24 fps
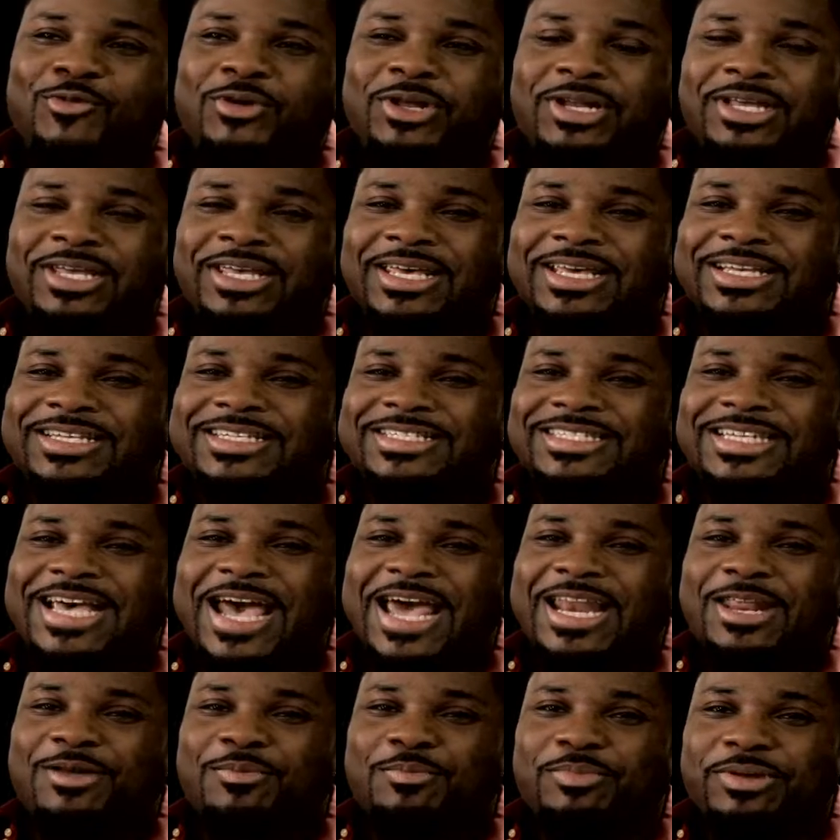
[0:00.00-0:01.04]
really
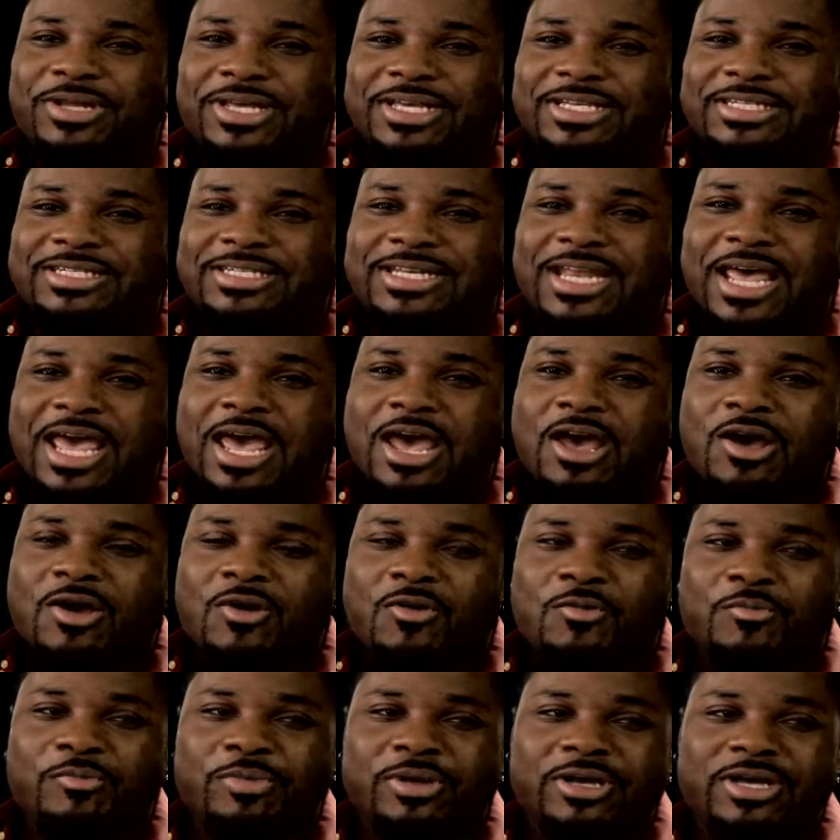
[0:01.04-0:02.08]
exciting place now
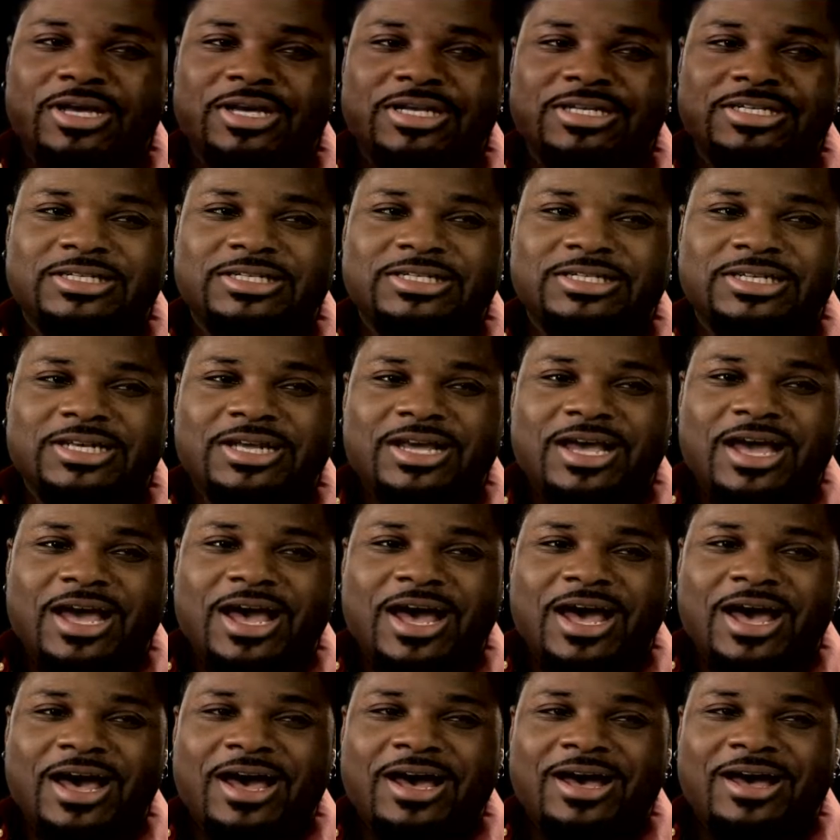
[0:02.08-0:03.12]
because
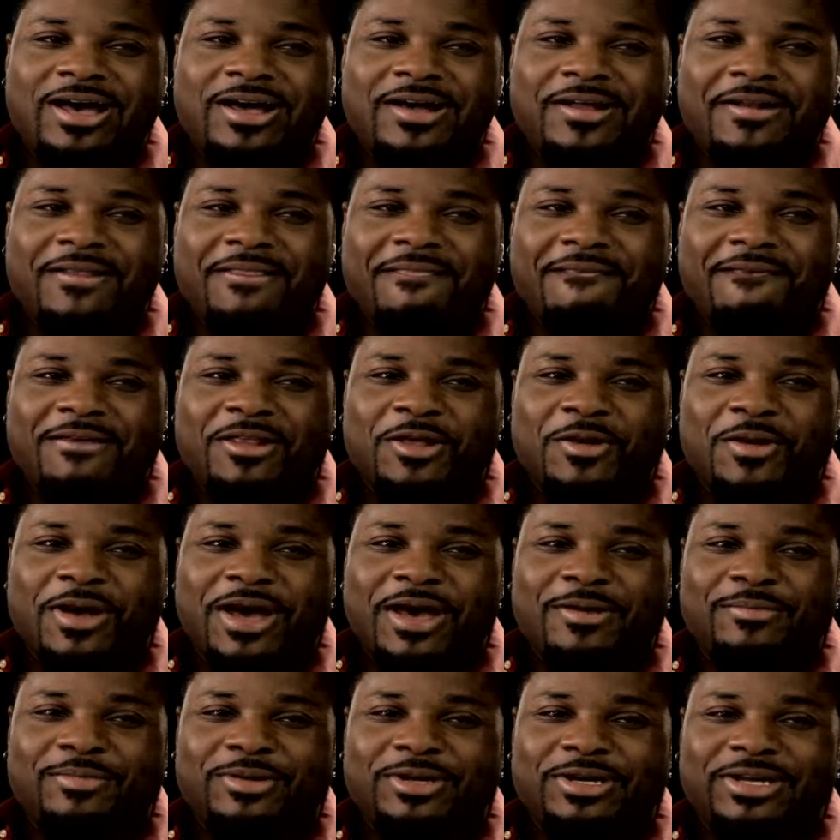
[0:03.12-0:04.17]
uh, you know
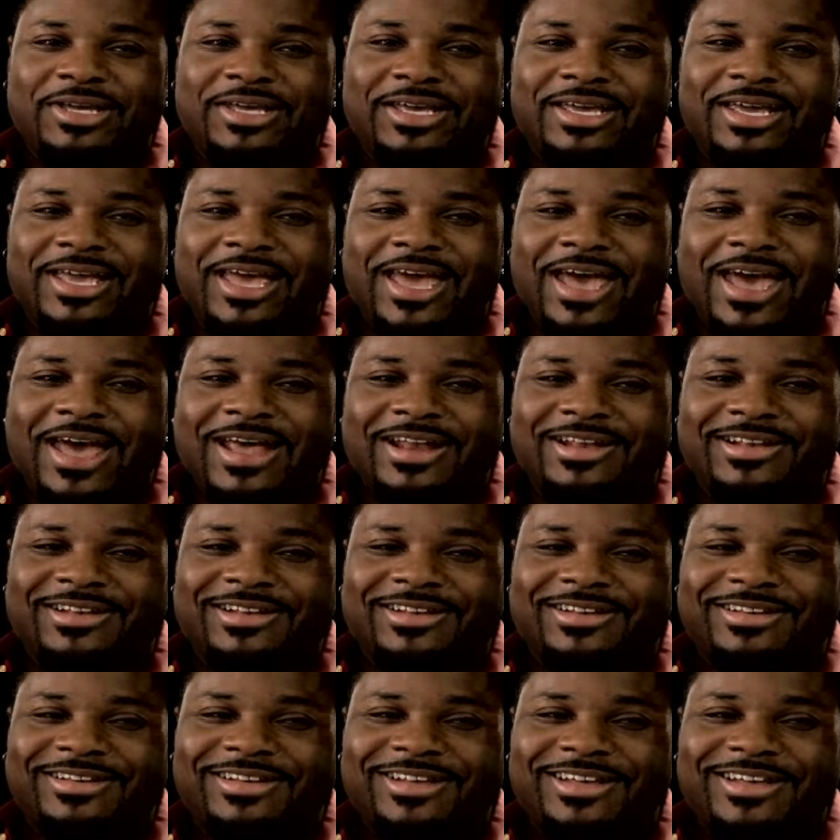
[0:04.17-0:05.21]
I'm looking at
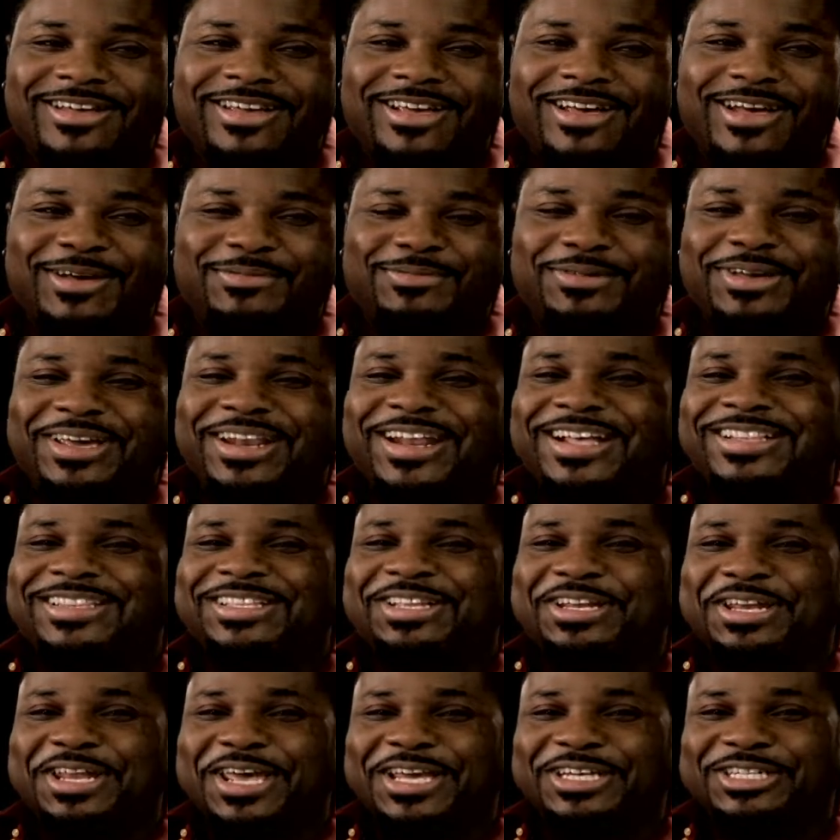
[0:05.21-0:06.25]
I'm looking at the
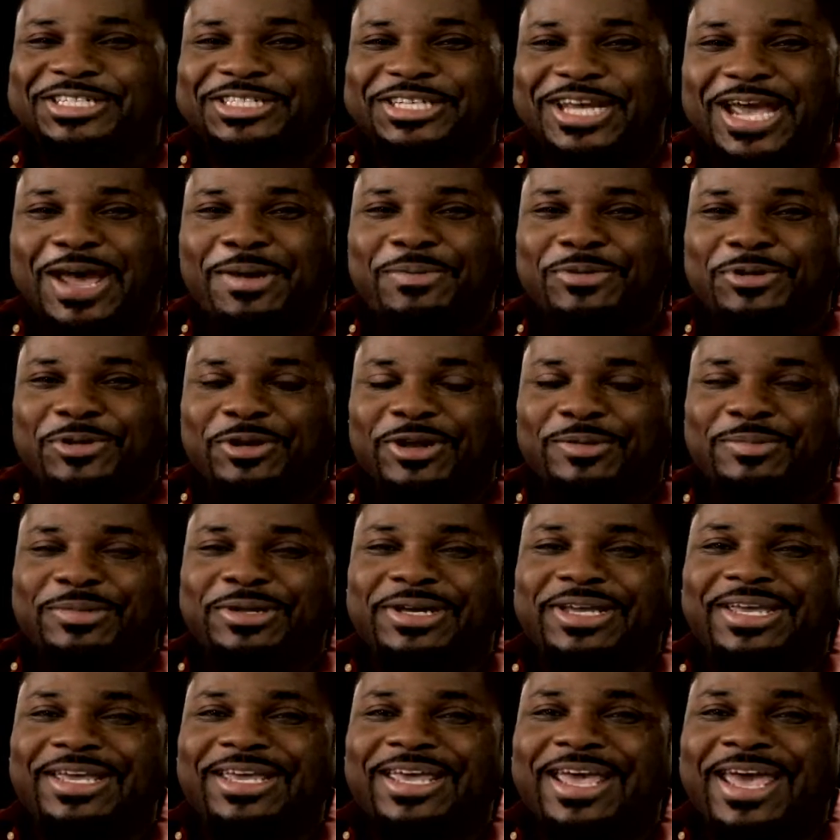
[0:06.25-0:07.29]
next chapter and I'm
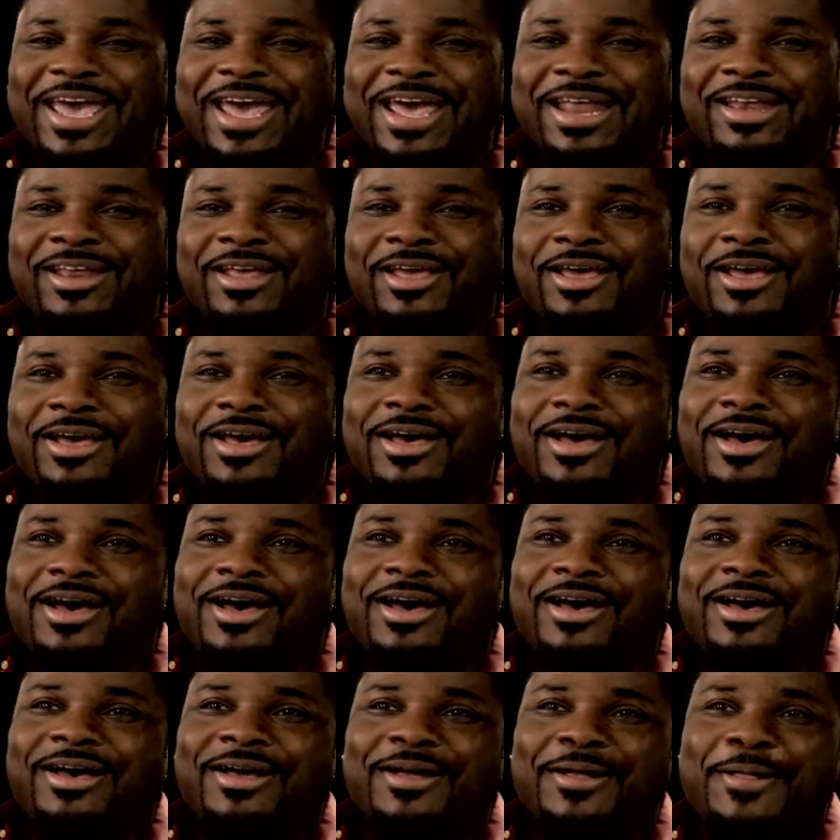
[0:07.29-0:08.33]
looking at
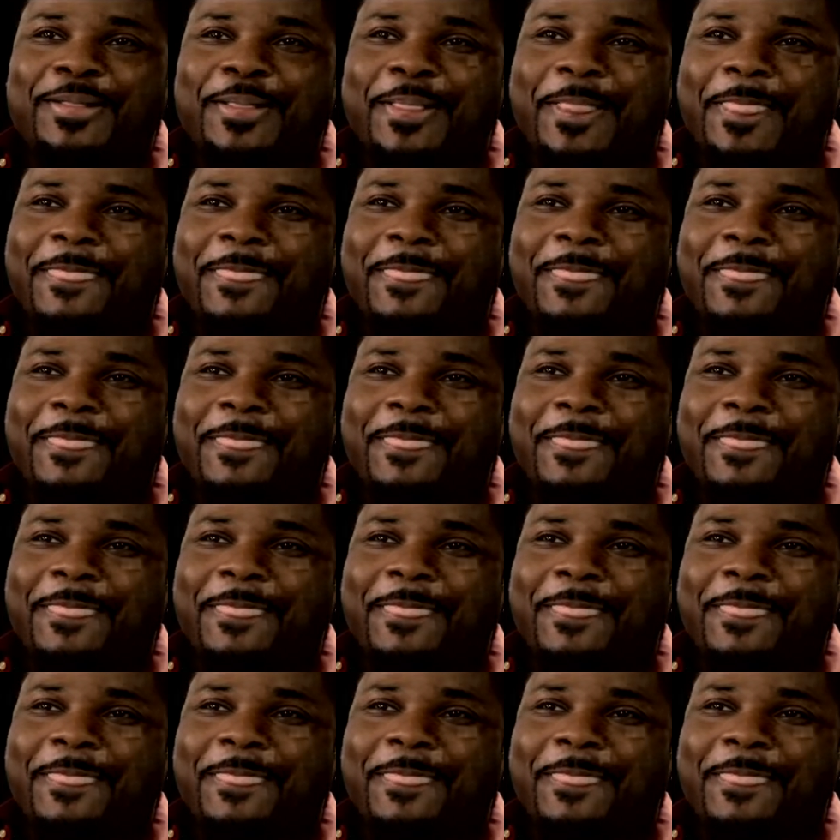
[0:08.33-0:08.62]
uh,